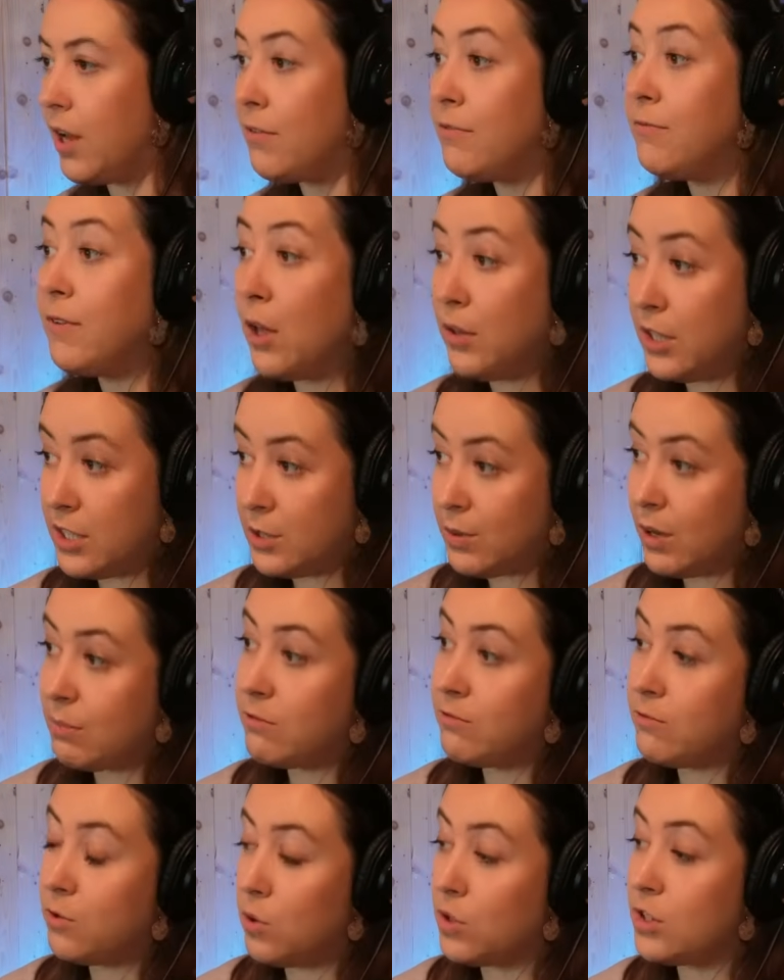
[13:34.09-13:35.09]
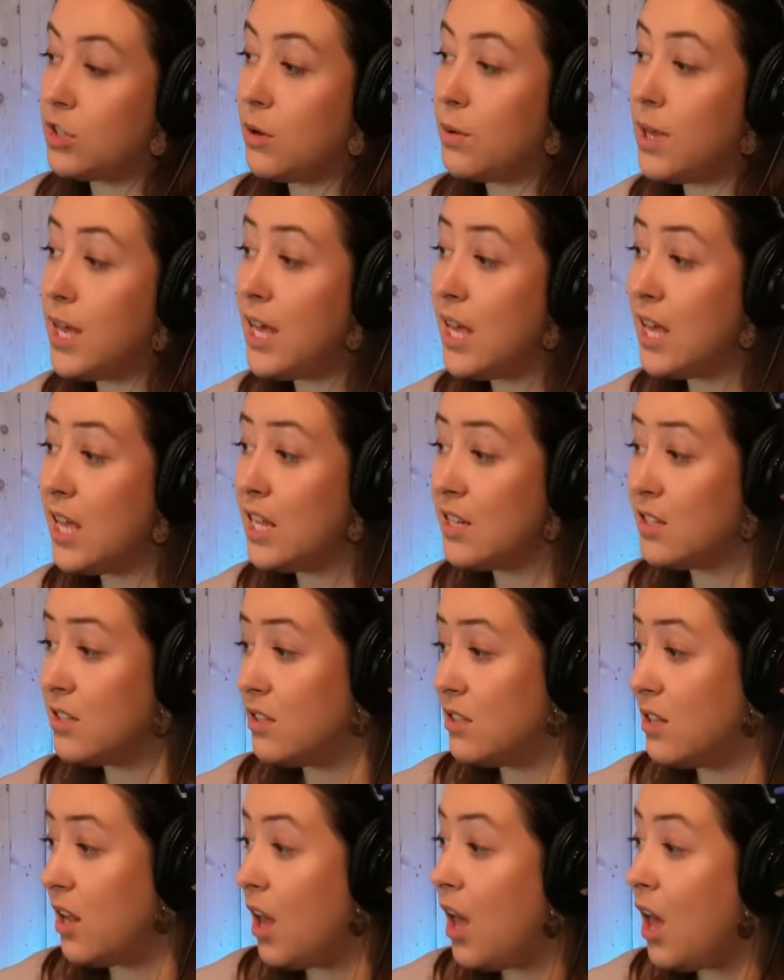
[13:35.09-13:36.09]
felt this way before, so
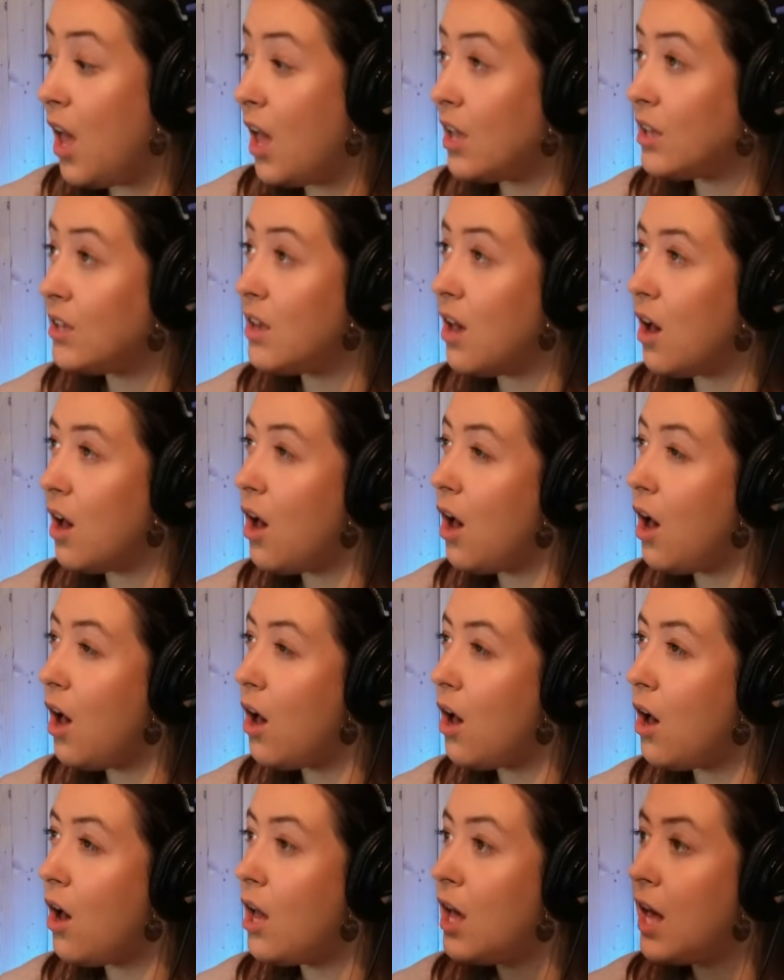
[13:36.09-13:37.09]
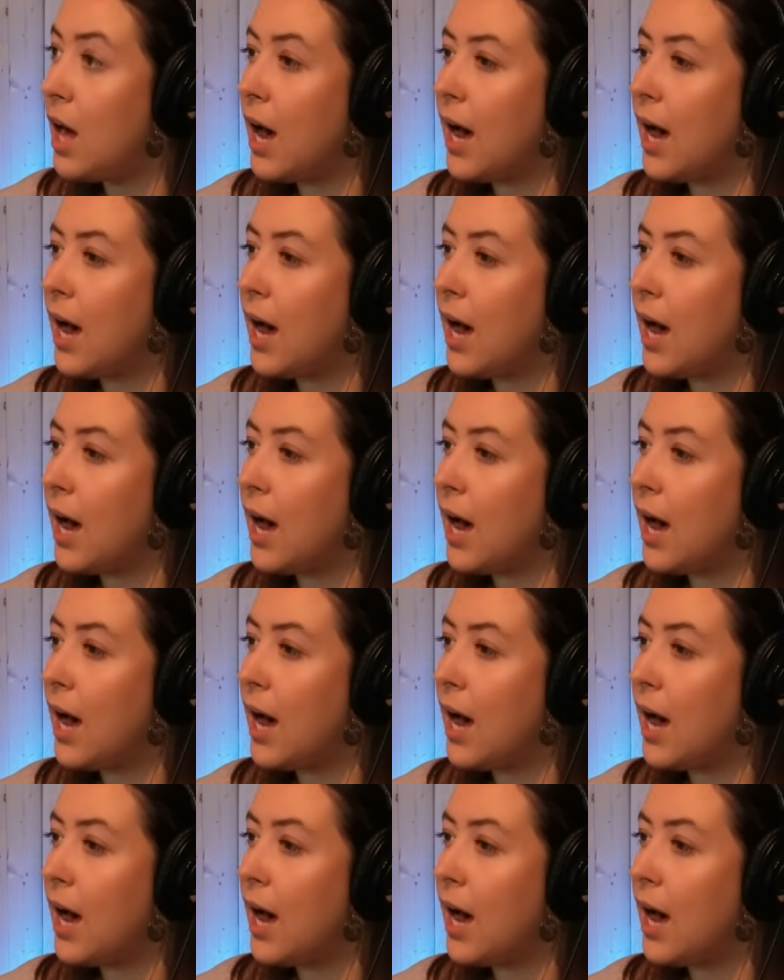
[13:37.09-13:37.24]
insecure.